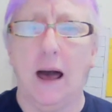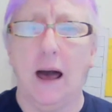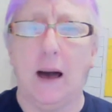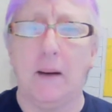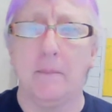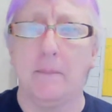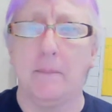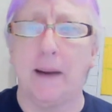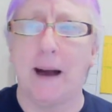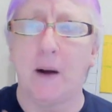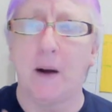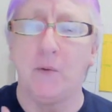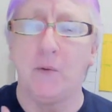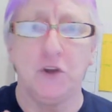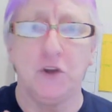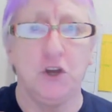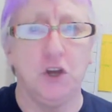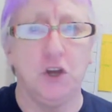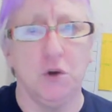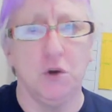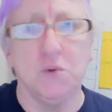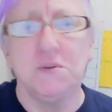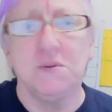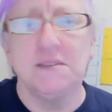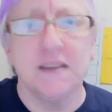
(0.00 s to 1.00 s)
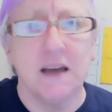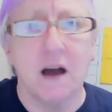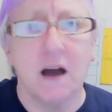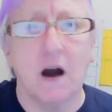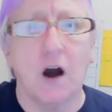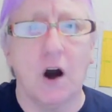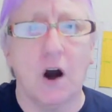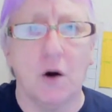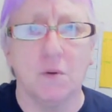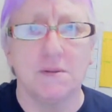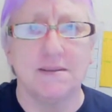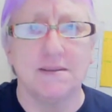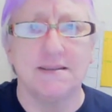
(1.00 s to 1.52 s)
about using a
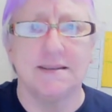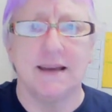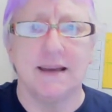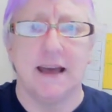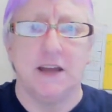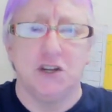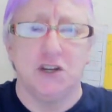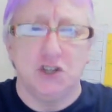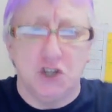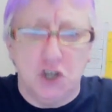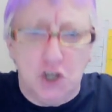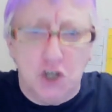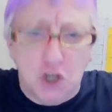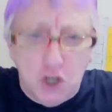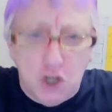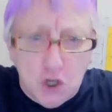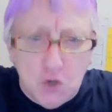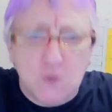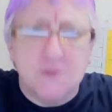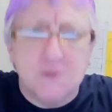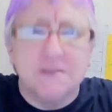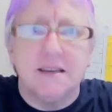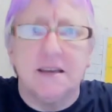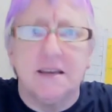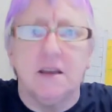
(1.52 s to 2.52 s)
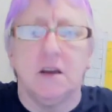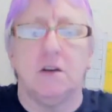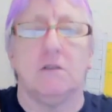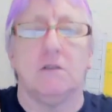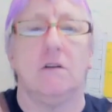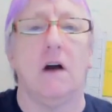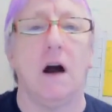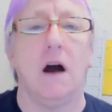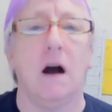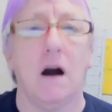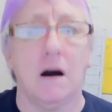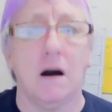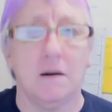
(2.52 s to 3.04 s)
whole stage, using your
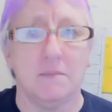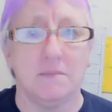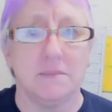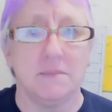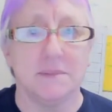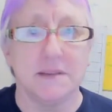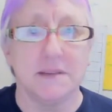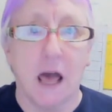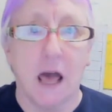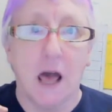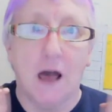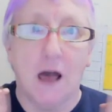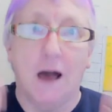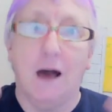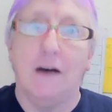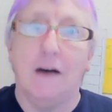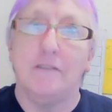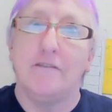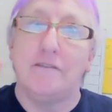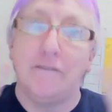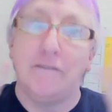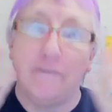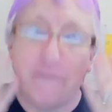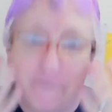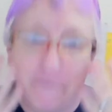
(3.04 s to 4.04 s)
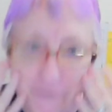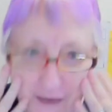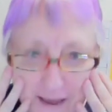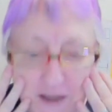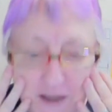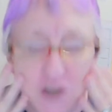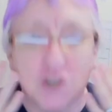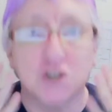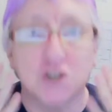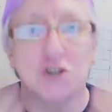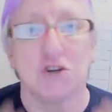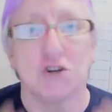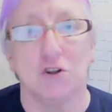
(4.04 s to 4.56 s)
arms,
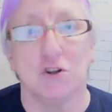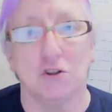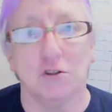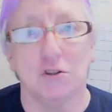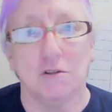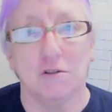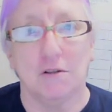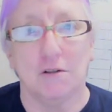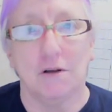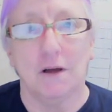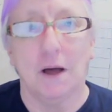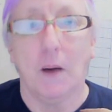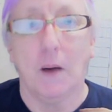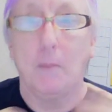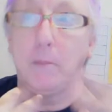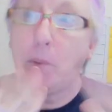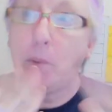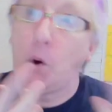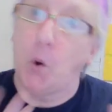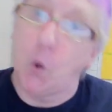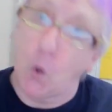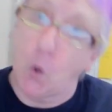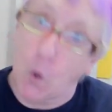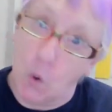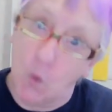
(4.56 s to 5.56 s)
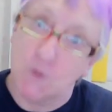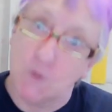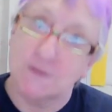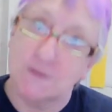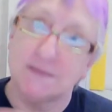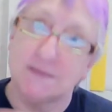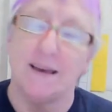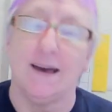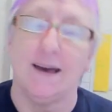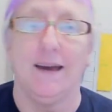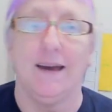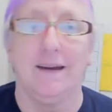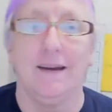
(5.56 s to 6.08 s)
facial,
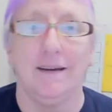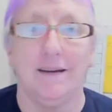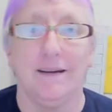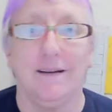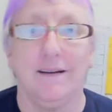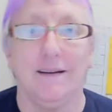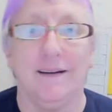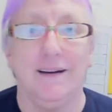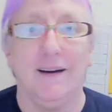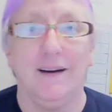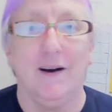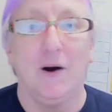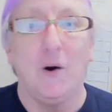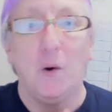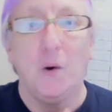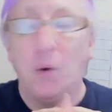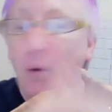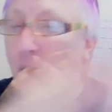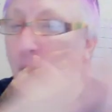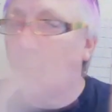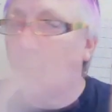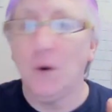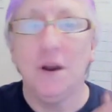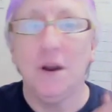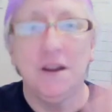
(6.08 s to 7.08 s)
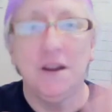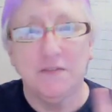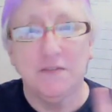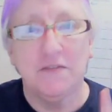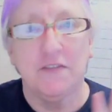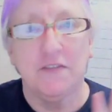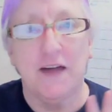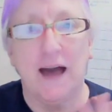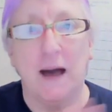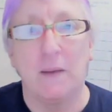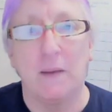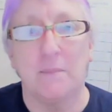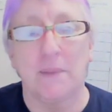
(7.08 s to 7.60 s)
pausing. All of
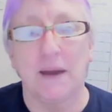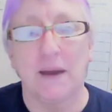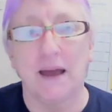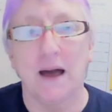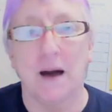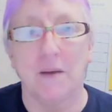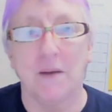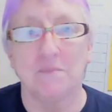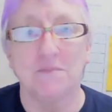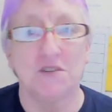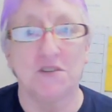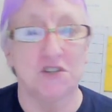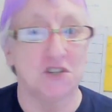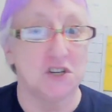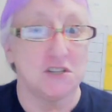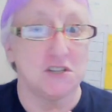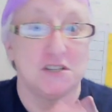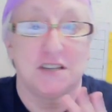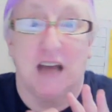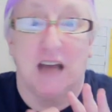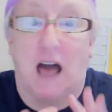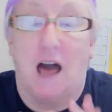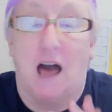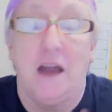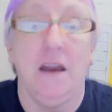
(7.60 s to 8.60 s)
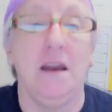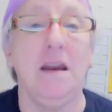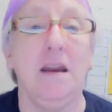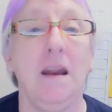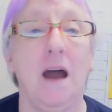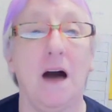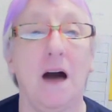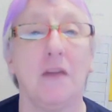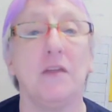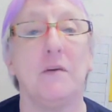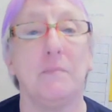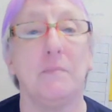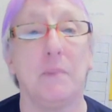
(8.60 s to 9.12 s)
that becomes just
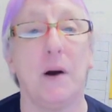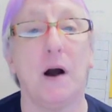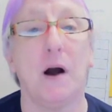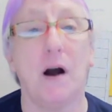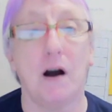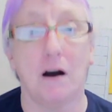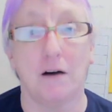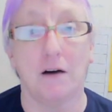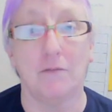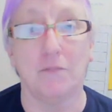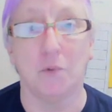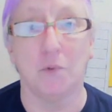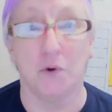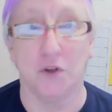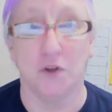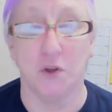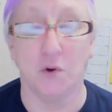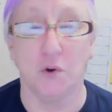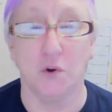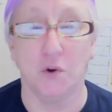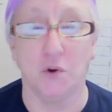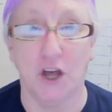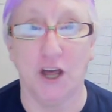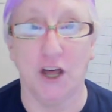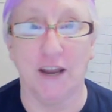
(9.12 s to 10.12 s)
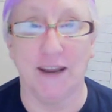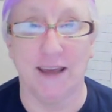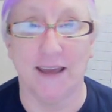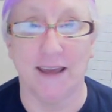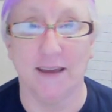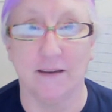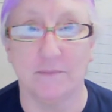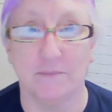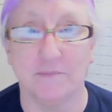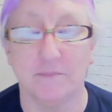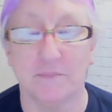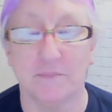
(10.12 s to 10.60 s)
another part of what you're learning.